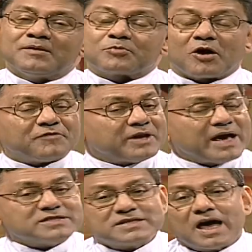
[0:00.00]
Prophet
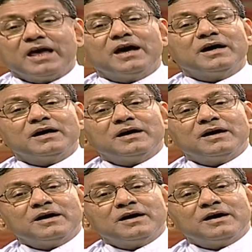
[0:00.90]
Isaiah
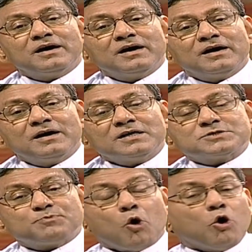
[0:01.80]

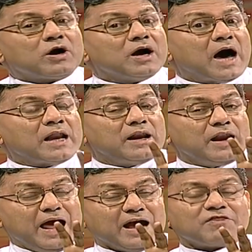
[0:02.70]
spoke at
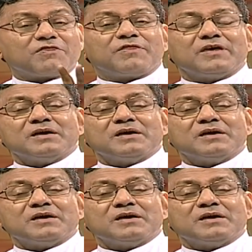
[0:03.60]
length